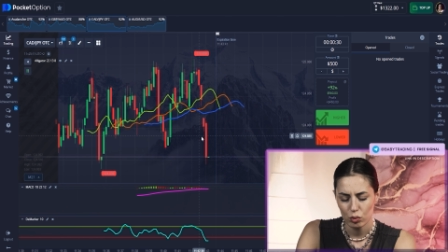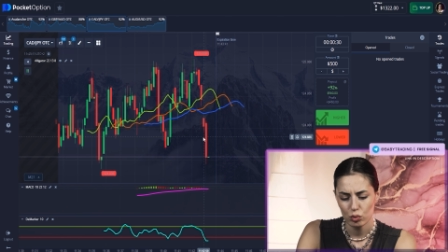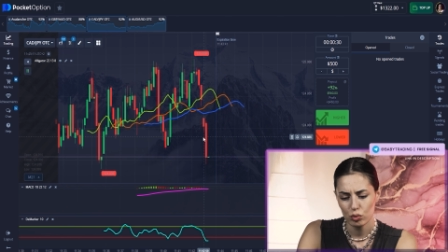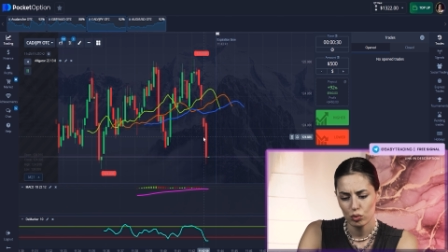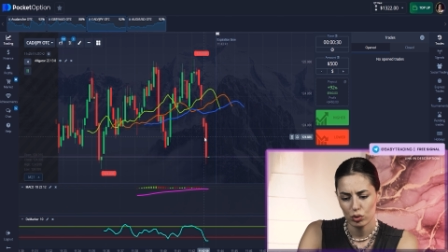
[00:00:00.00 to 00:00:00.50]

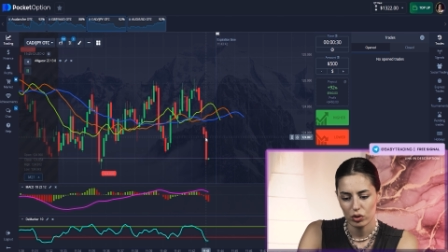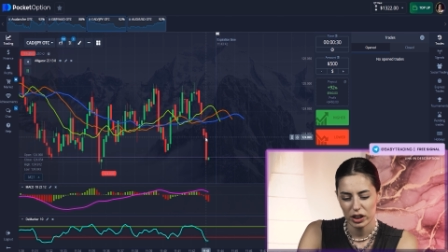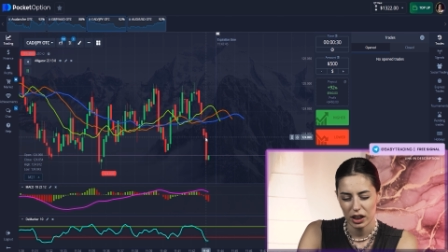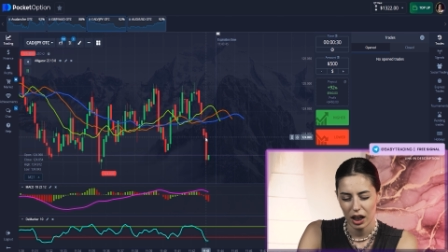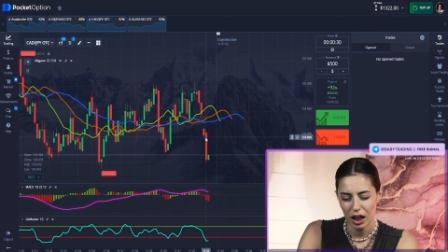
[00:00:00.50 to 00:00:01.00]
Ooh, look
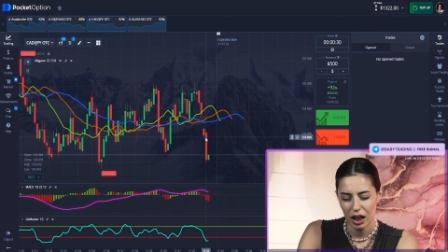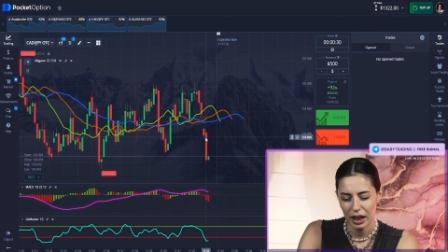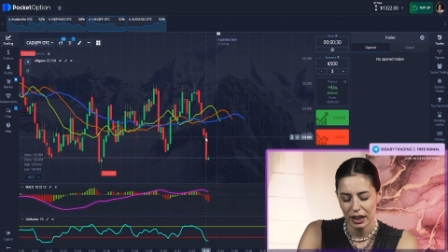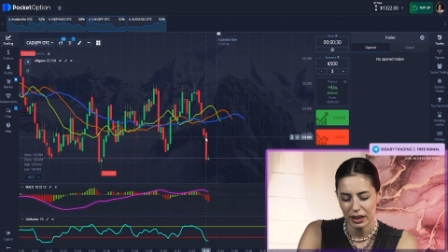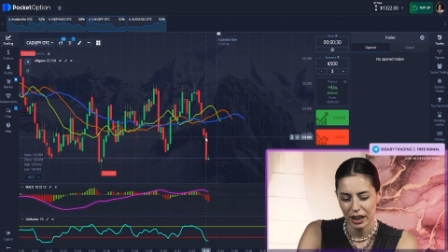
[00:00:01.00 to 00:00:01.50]

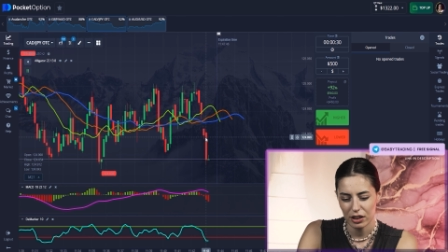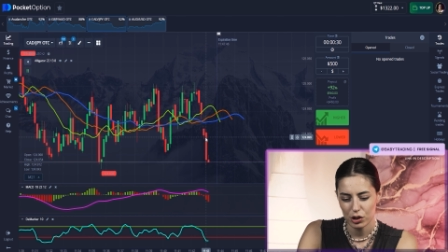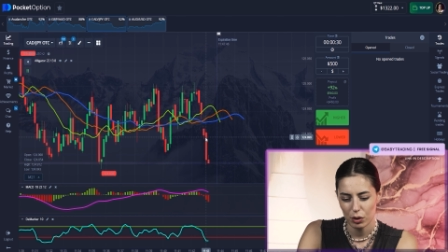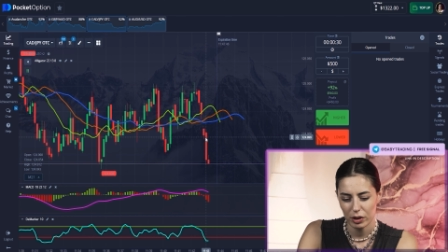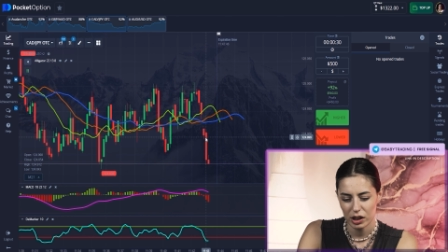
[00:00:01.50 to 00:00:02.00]
at that. Alligator
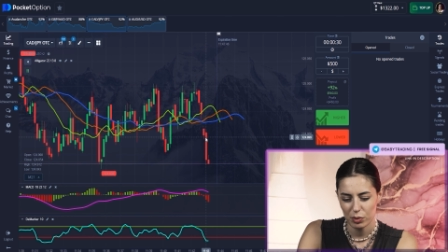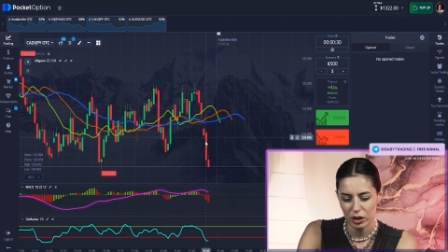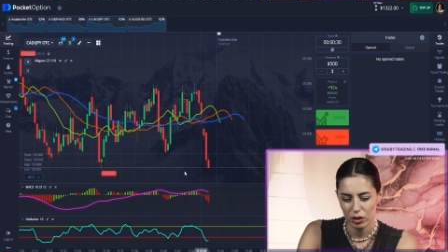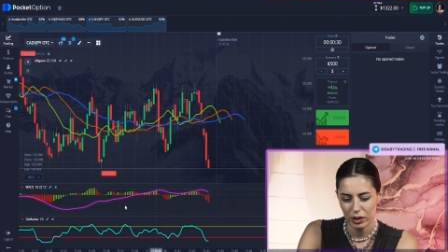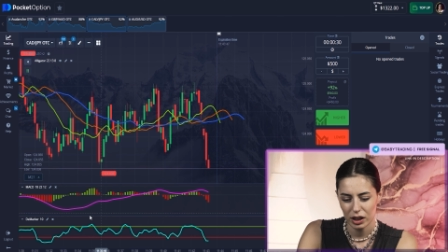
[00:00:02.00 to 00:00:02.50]
showing as we're
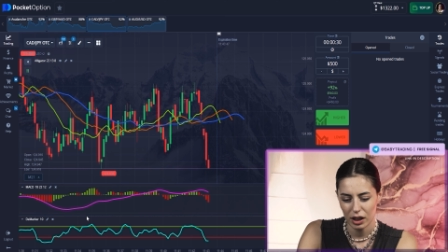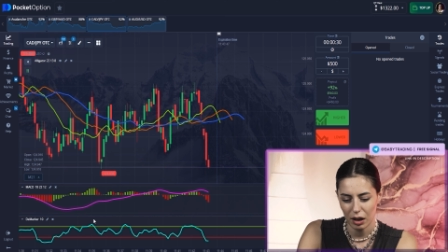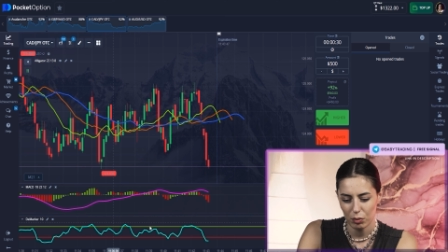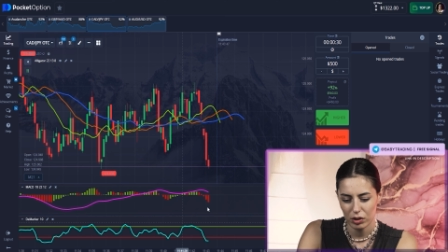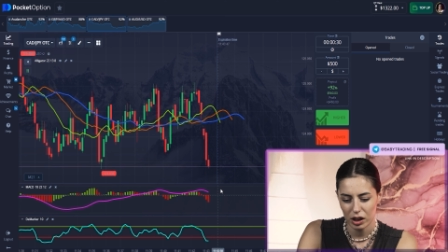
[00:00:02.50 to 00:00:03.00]
going
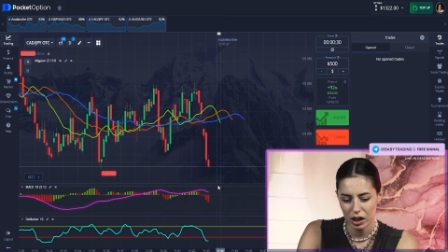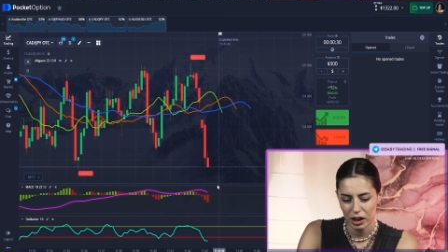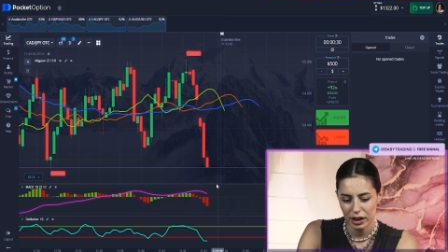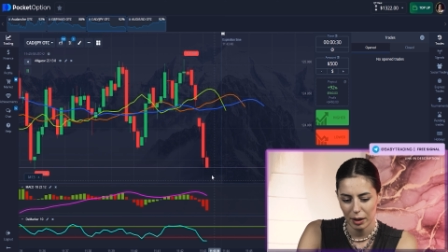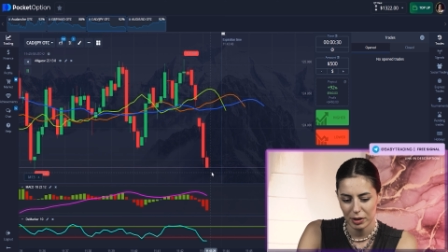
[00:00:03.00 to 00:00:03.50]

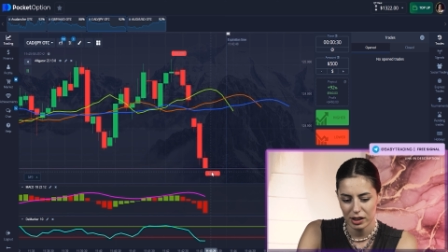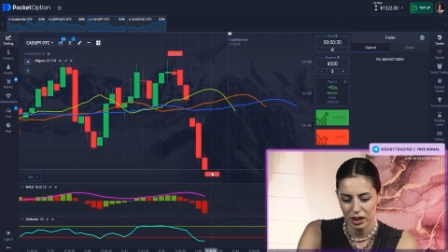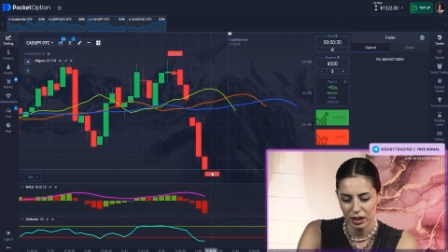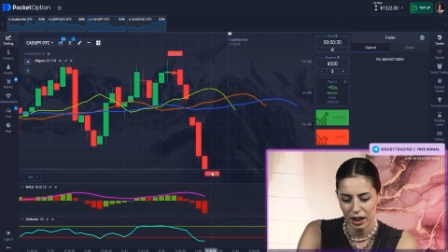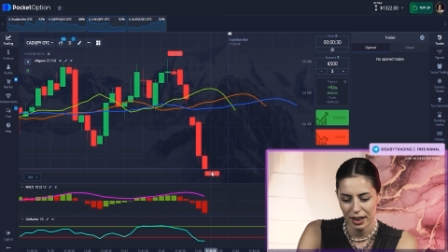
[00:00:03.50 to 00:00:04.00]
downward. And
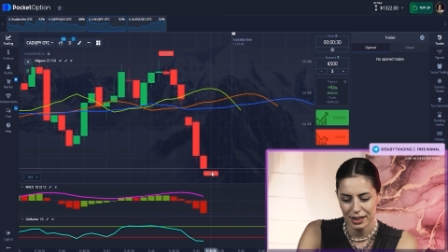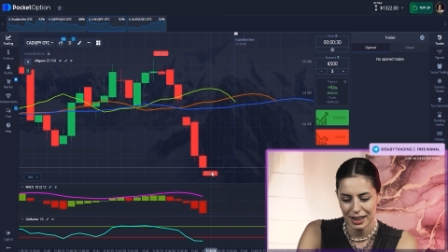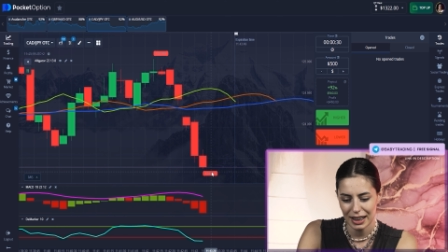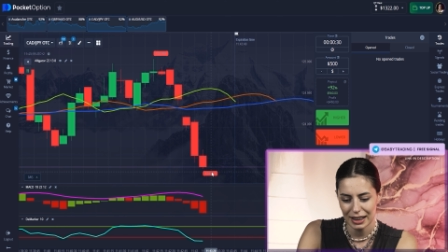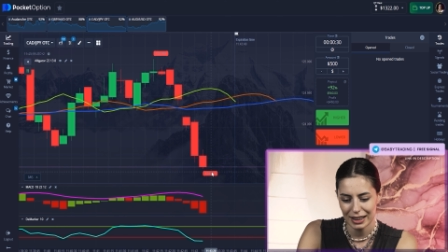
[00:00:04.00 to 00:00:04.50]
lines
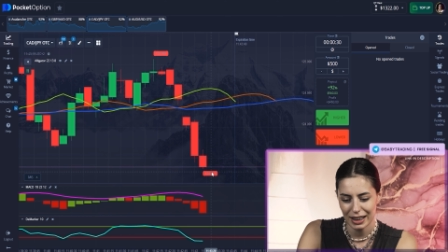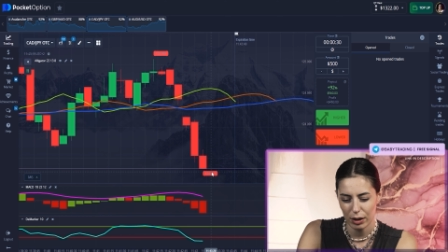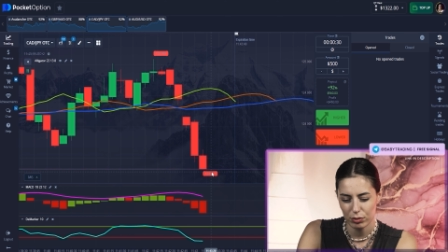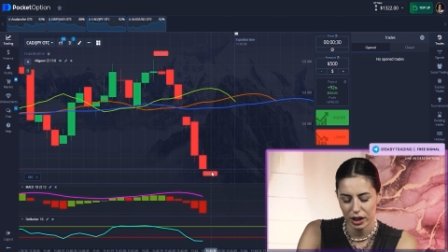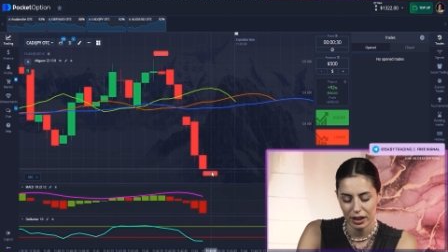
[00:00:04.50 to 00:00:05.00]
getting
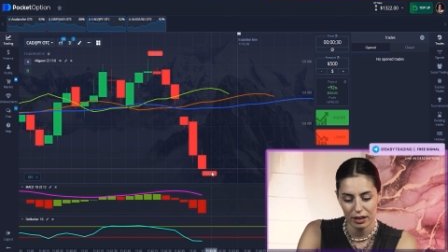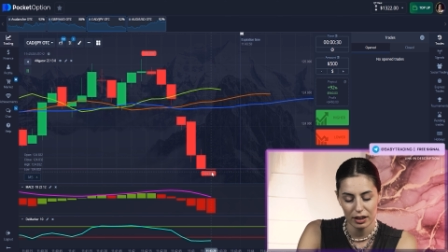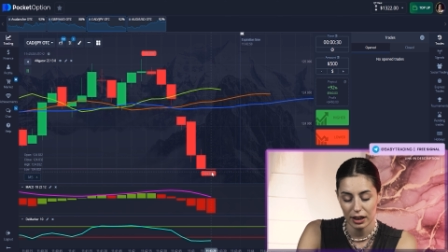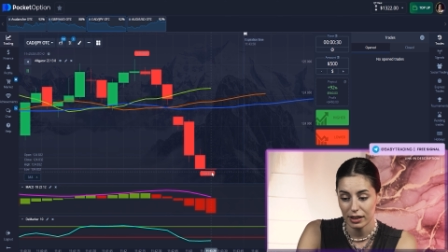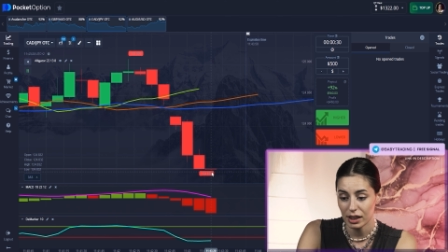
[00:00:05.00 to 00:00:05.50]
downward, and
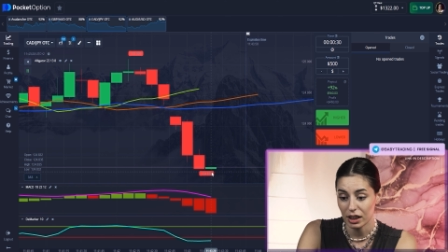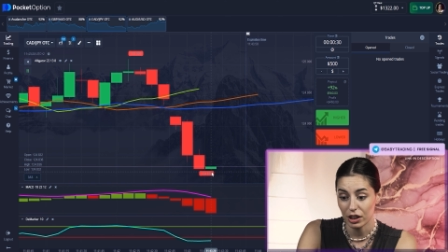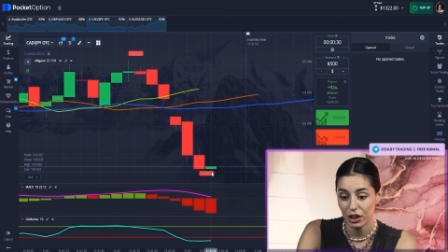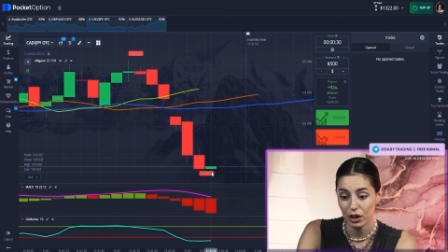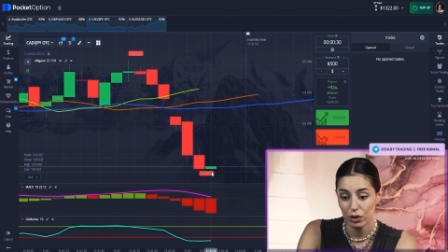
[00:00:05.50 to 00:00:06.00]
the lines
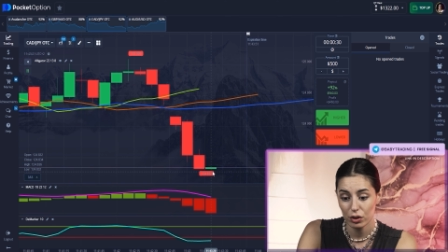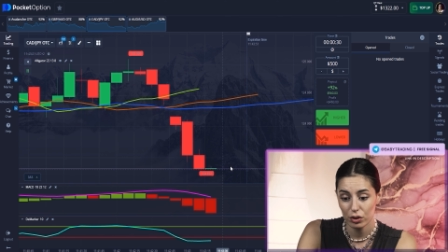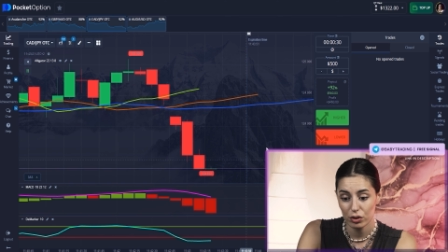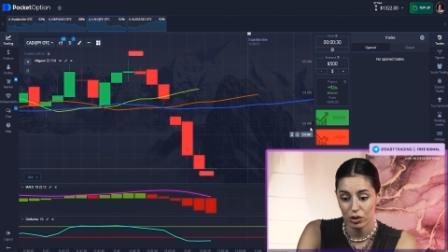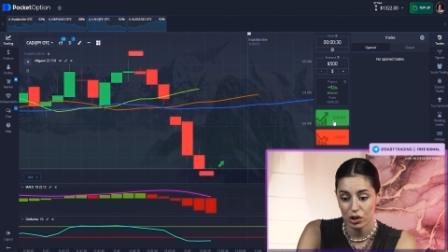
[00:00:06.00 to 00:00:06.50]
are
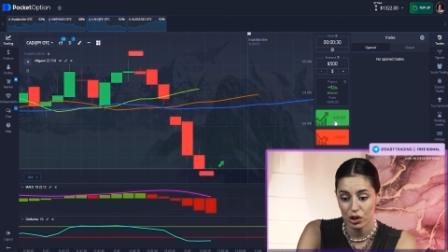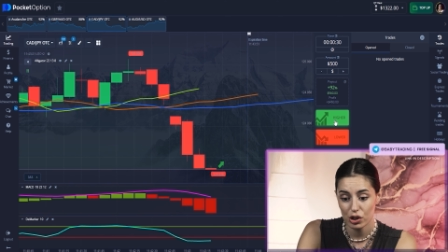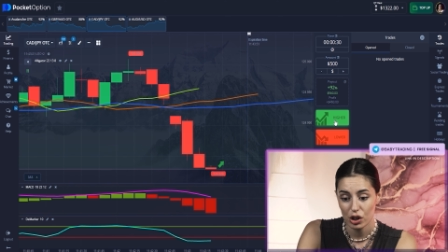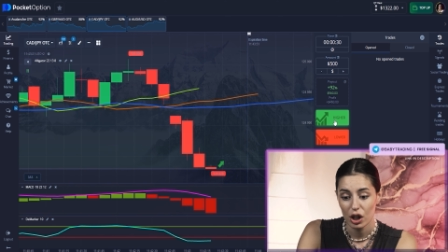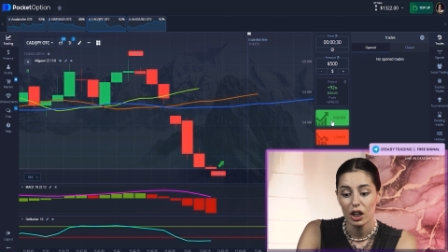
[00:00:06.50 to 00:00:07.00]

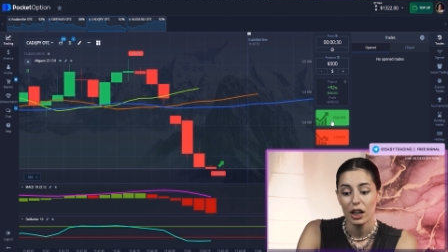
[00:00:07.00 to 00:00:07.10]
huge.